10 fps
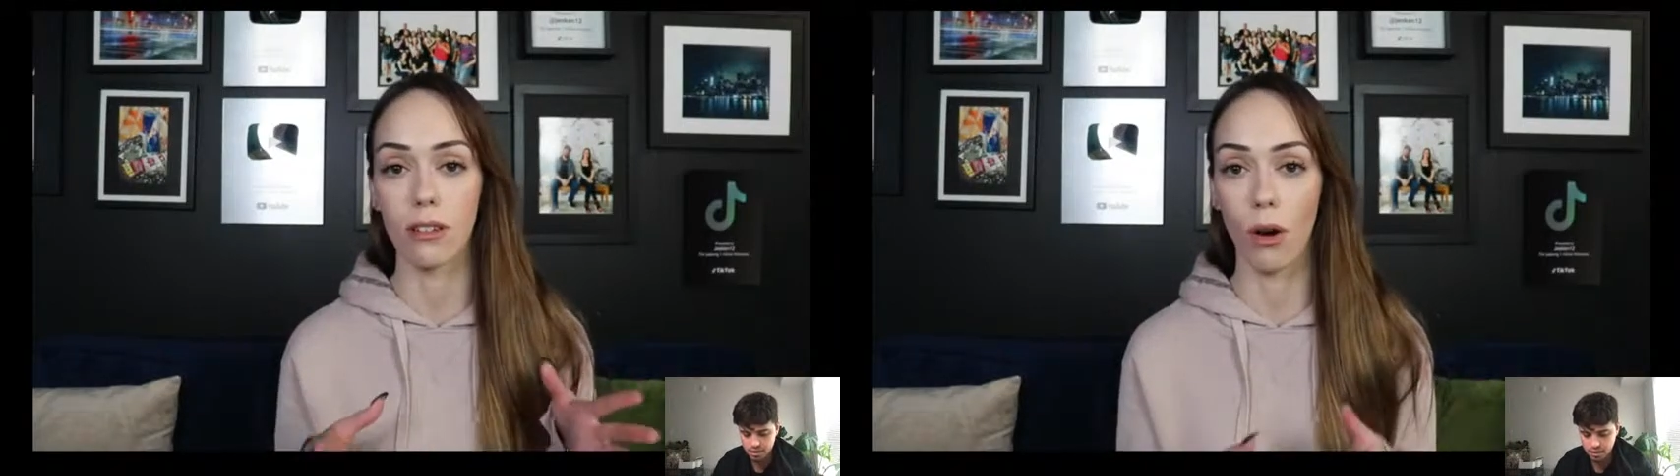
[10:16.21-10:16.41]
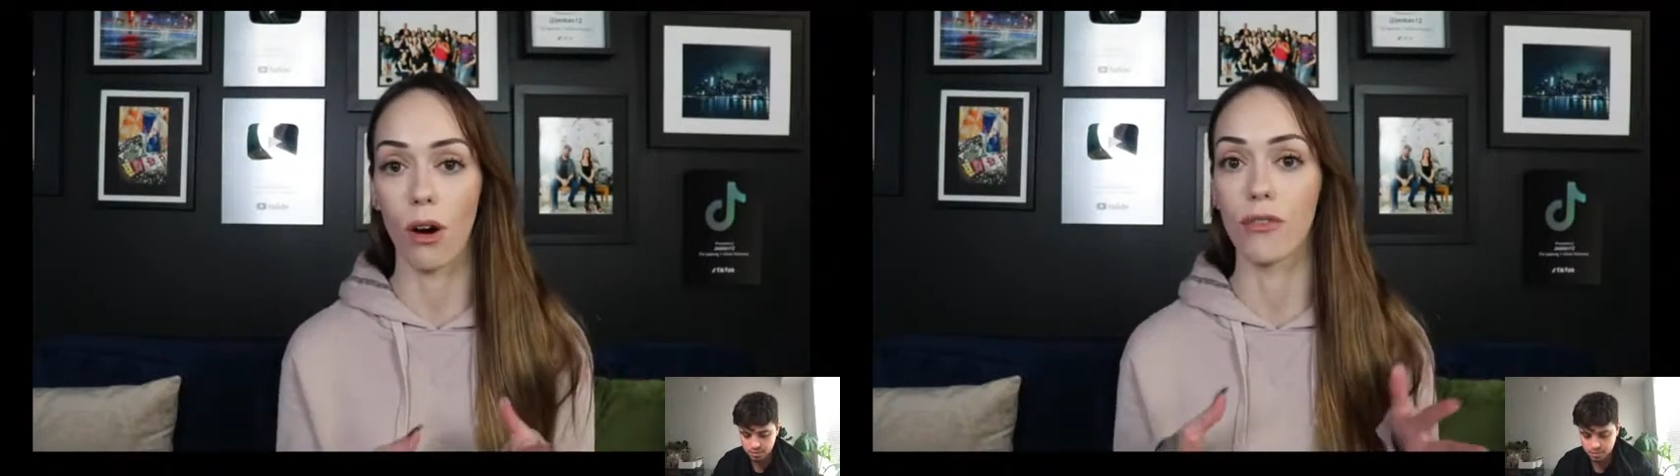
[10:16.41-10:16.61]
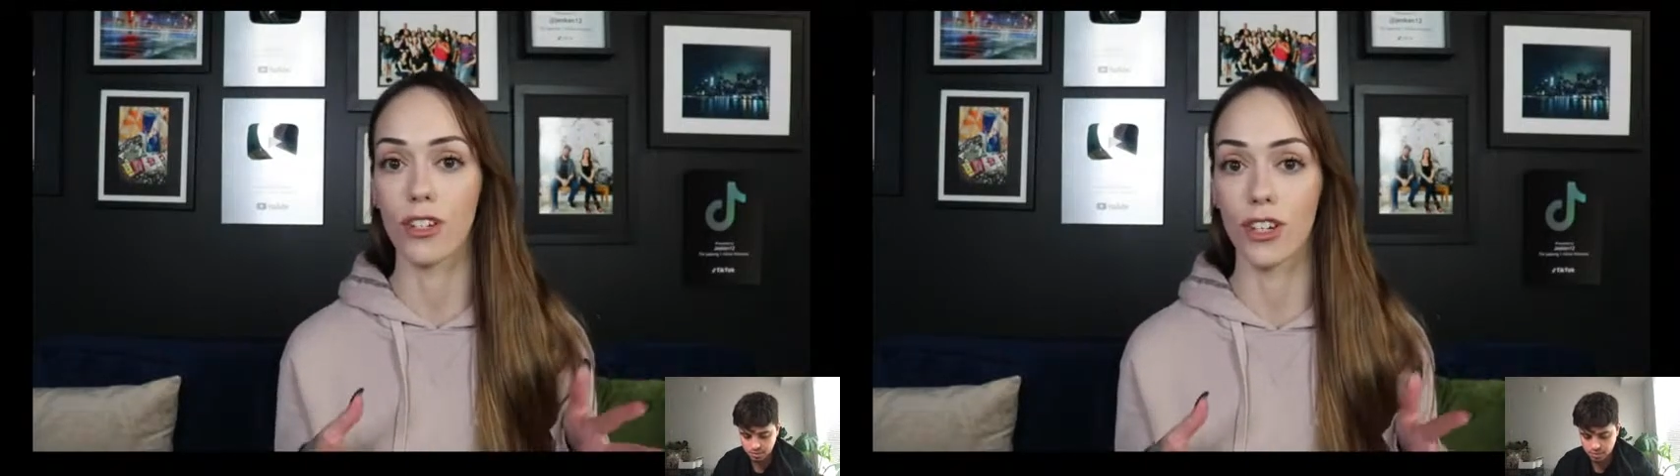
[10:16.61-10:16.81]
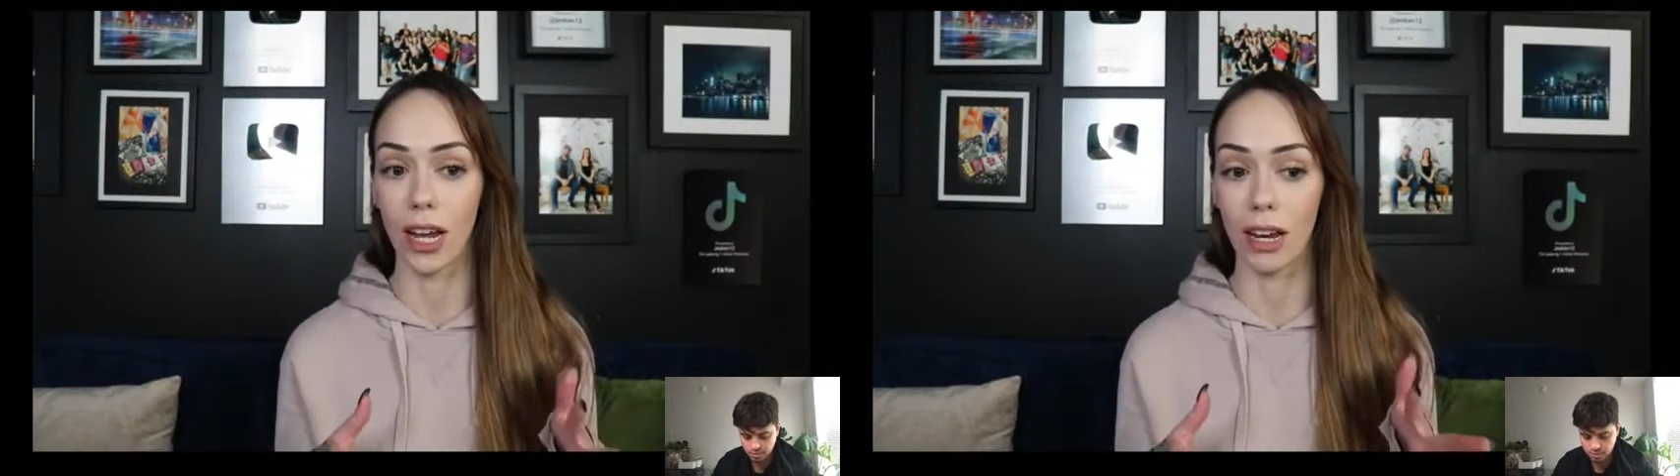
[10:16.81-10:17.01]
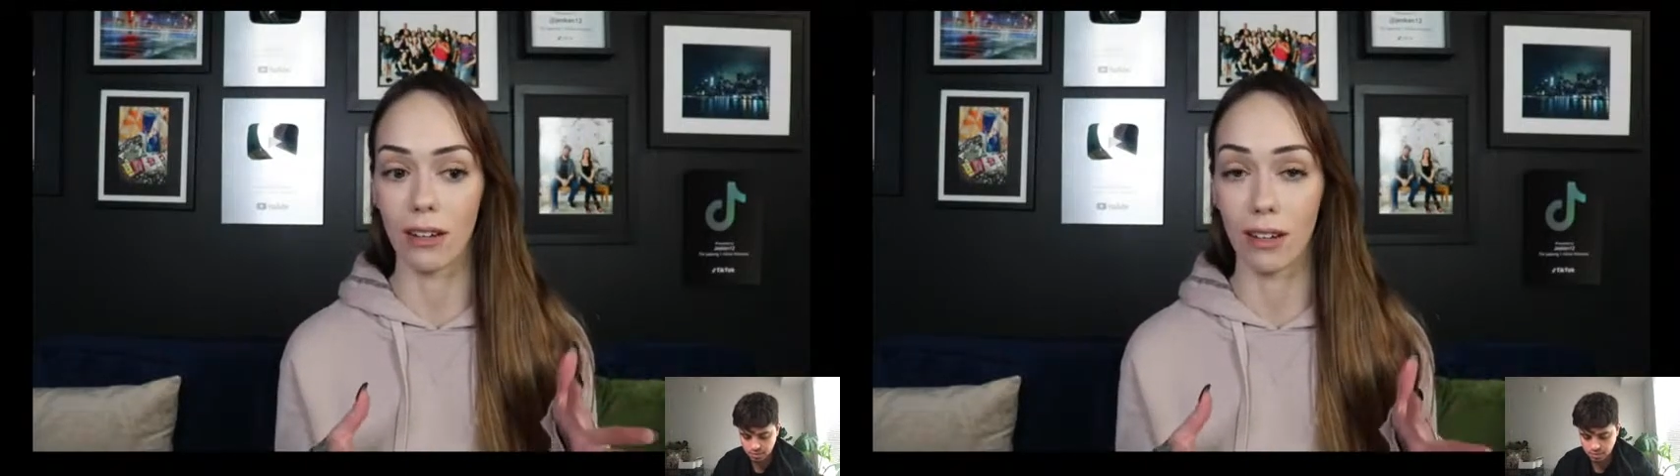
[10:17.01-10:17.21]
off the
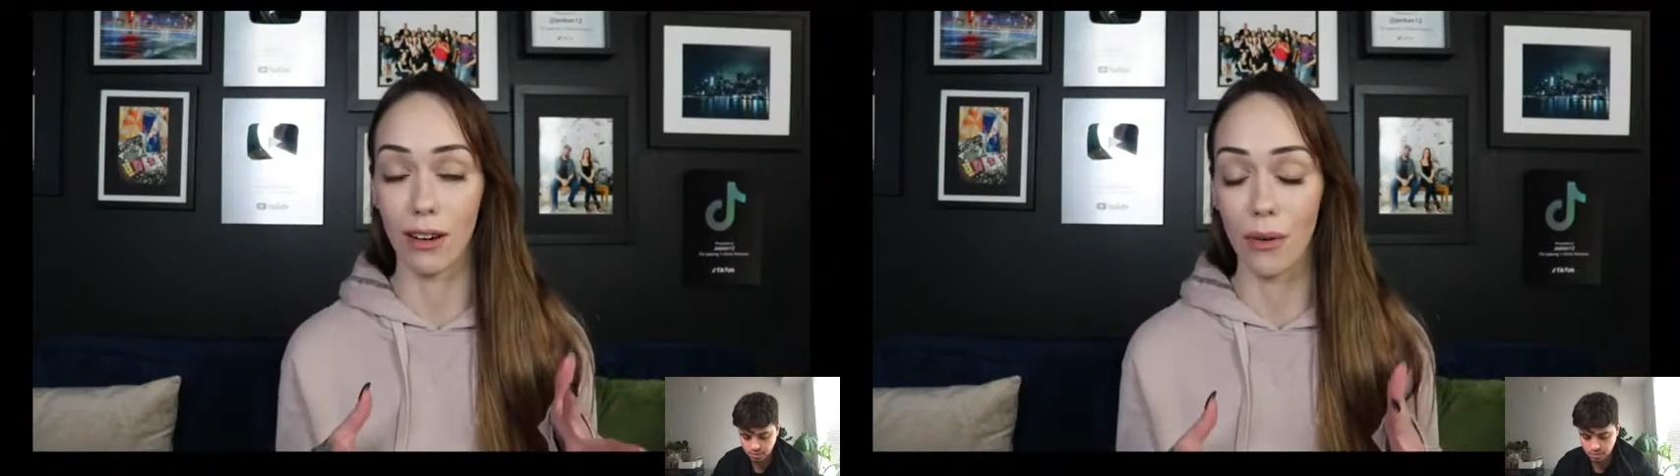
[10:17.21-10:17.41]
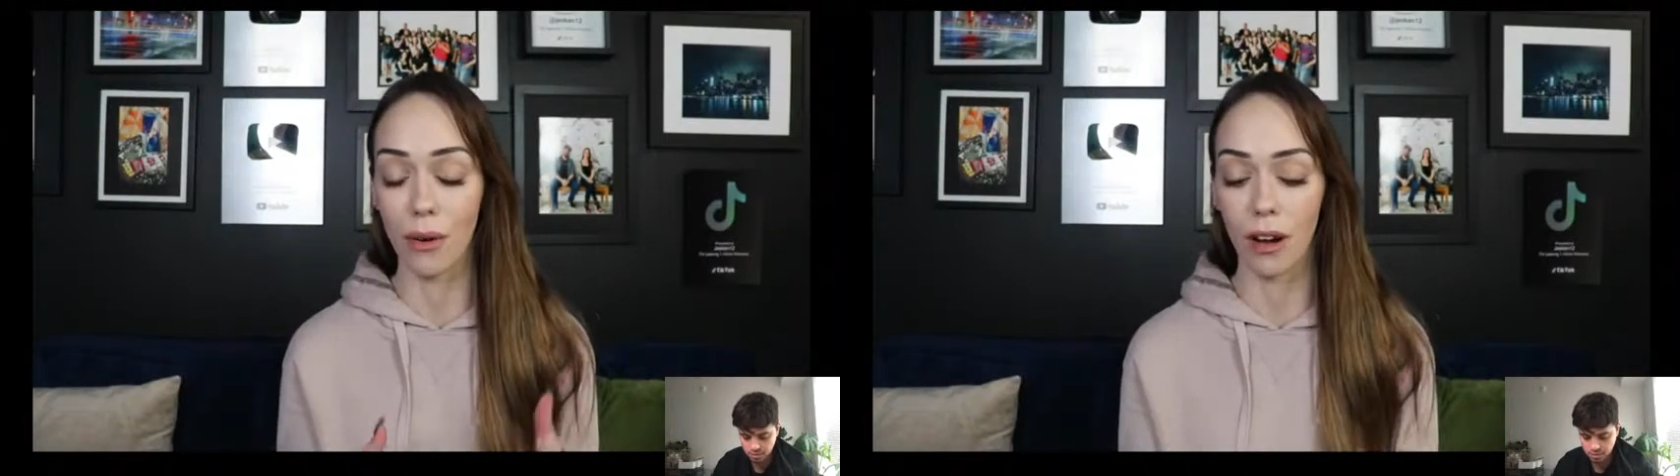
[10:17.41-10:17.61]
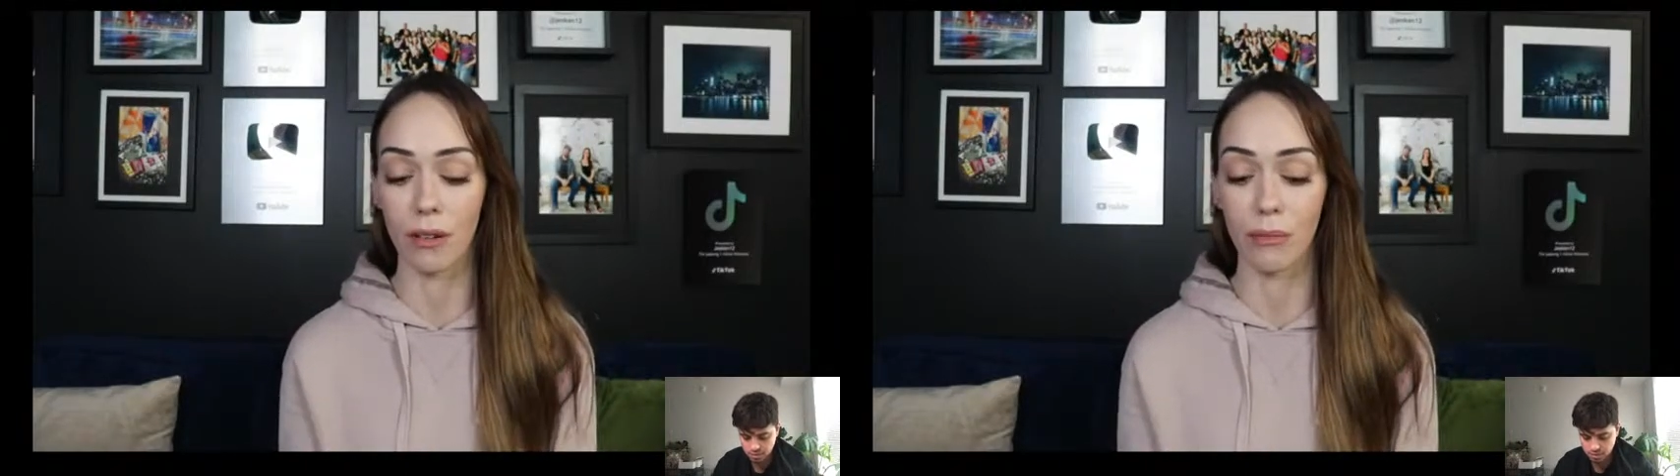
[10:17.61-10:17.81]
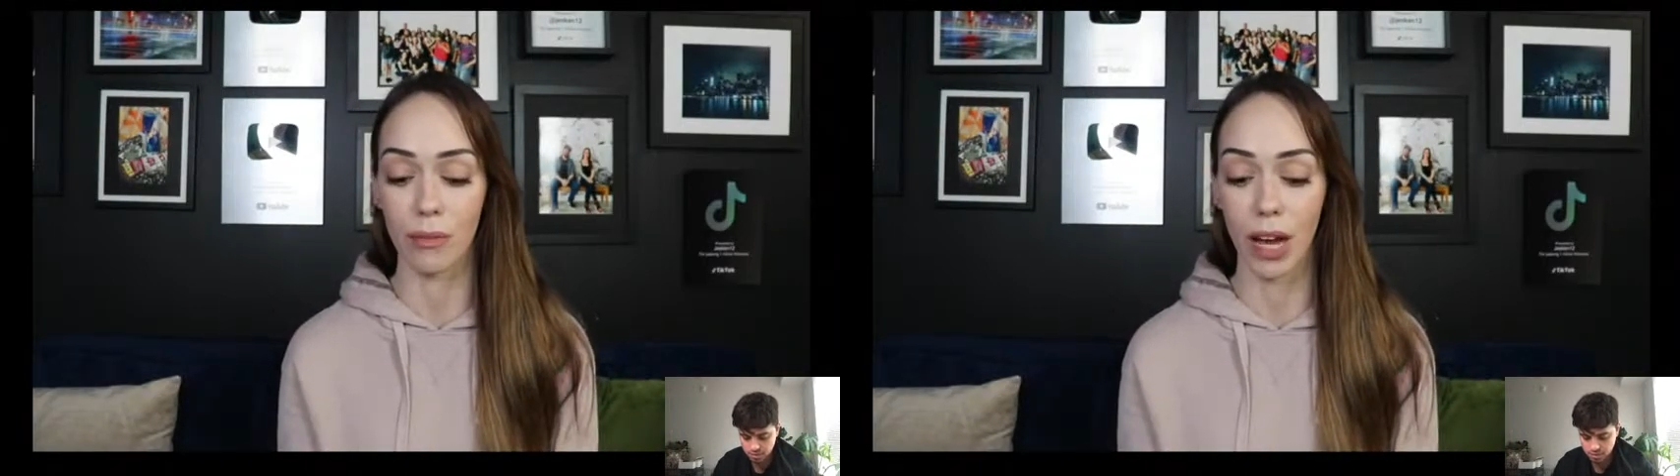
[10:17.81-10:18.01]
chain you know um,